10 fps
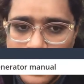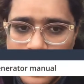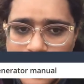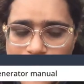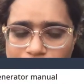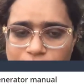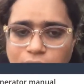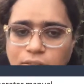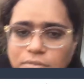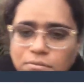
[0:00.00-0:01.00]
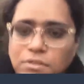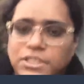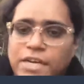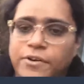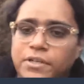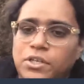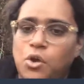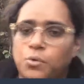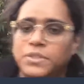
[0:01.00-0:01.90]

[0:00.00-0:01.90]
Uh, gener no,